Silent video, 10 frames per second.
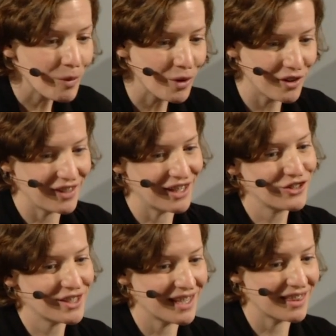But one of the
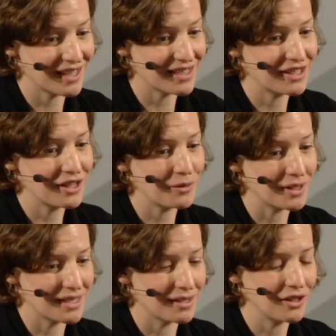interesting things too
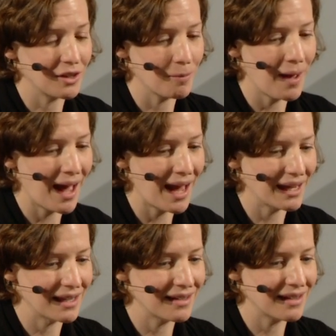is that you know, pie